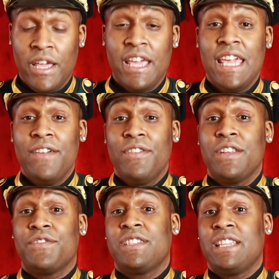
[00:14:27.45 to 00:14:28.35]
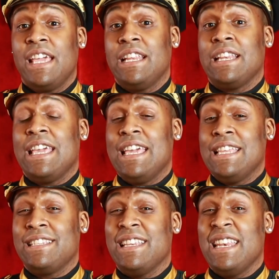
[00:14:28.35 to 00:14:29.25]
Even if Satan
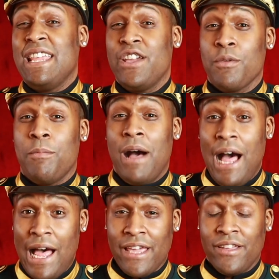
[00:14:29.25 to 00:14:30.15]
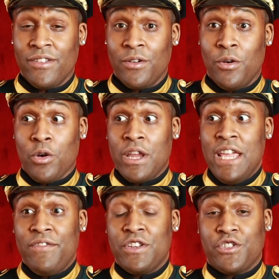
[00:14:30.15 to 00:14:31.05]
is nearby, or
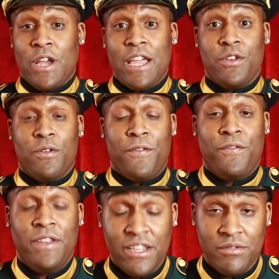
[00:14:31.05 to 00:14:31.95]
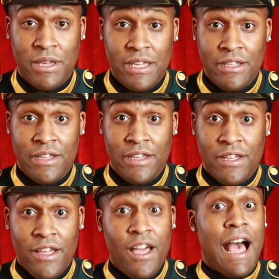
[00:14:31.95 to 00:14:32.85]
even trying to afflict me,
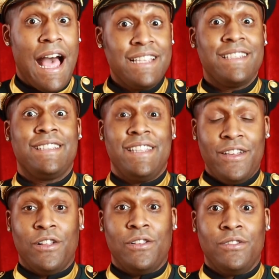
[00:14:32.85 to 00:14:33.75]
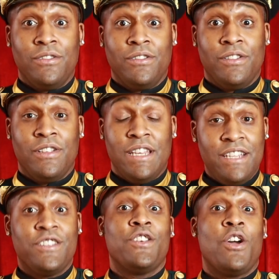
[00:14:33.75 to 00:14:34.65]
I still
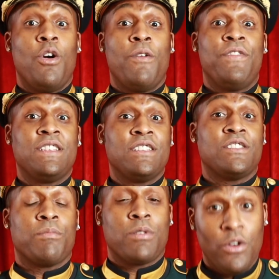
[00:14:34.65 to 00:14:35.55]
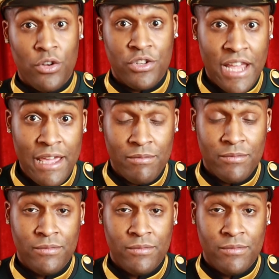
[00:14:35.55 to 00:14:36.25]
need to know if this is a prototype.